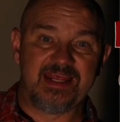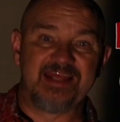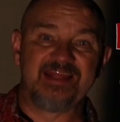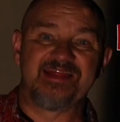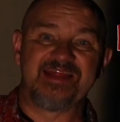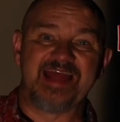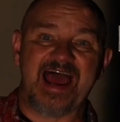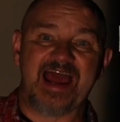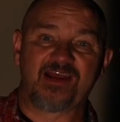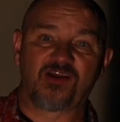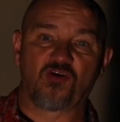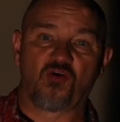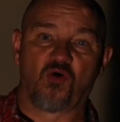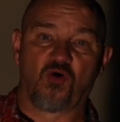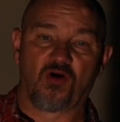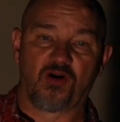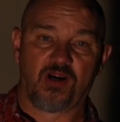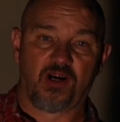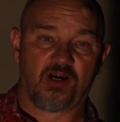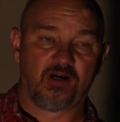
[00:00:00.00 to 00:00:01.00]
in that
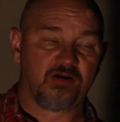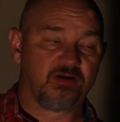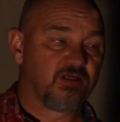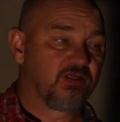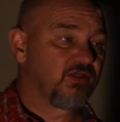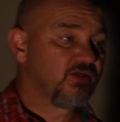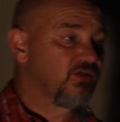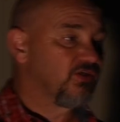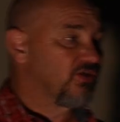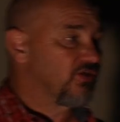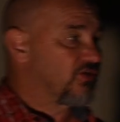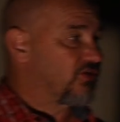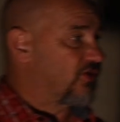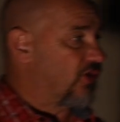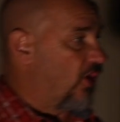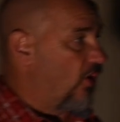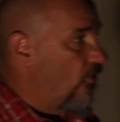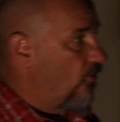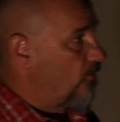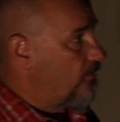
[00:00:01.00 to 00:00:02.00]
corner.
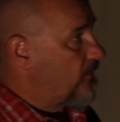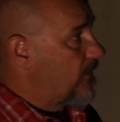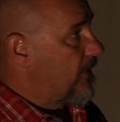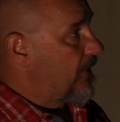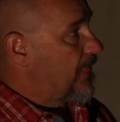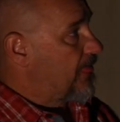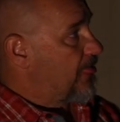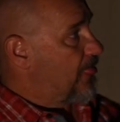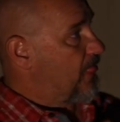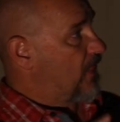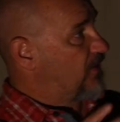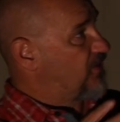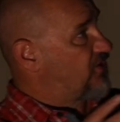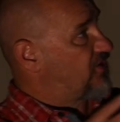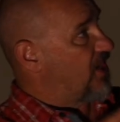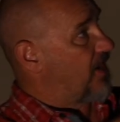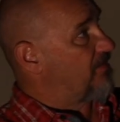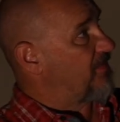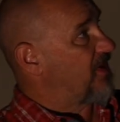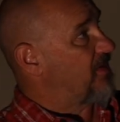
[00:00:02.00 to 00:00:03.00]
So,
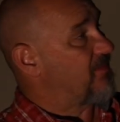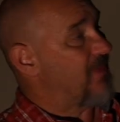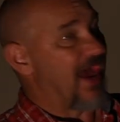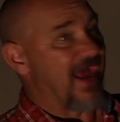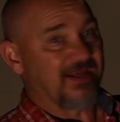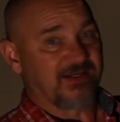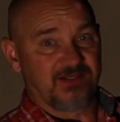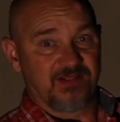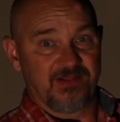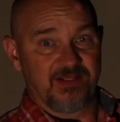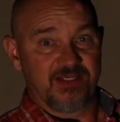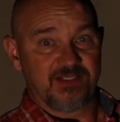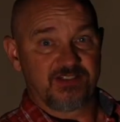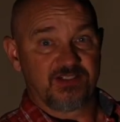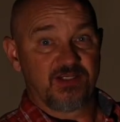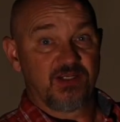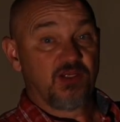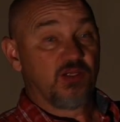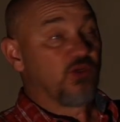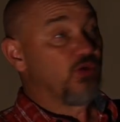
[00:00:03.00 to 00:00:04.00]
jumping back to
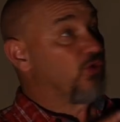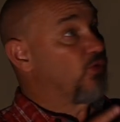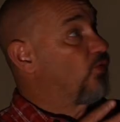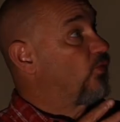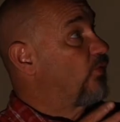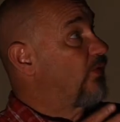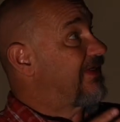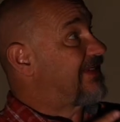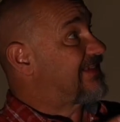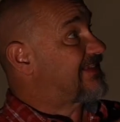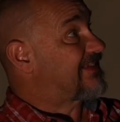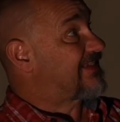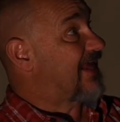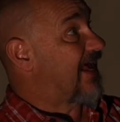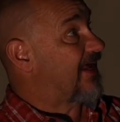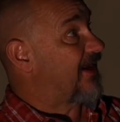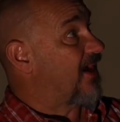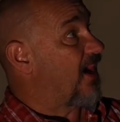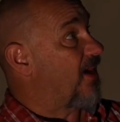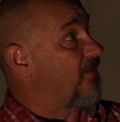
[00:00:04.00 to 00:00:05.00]
this, we
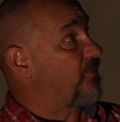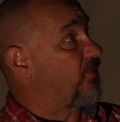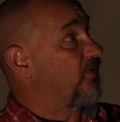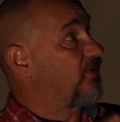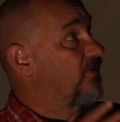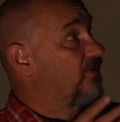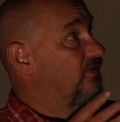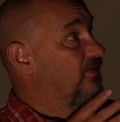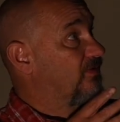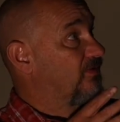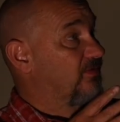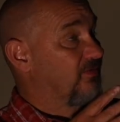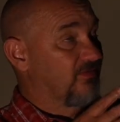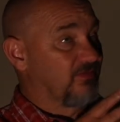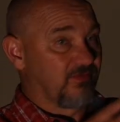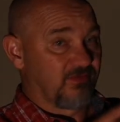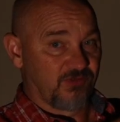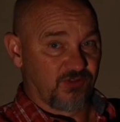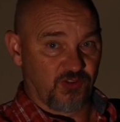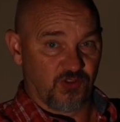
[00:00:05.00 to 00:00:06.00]
set up
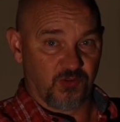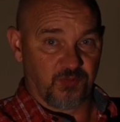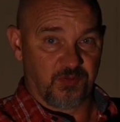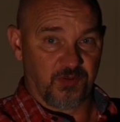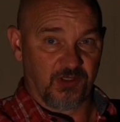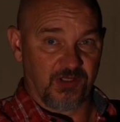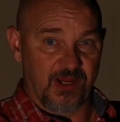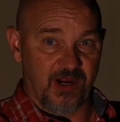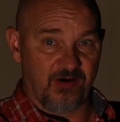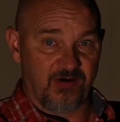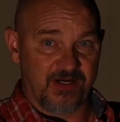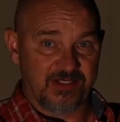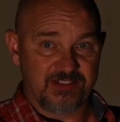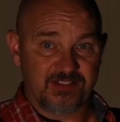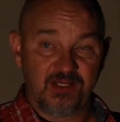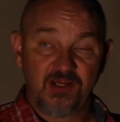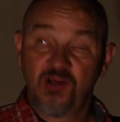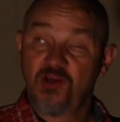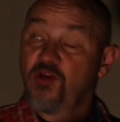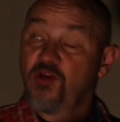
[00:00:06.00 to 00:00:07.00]
to Polaris.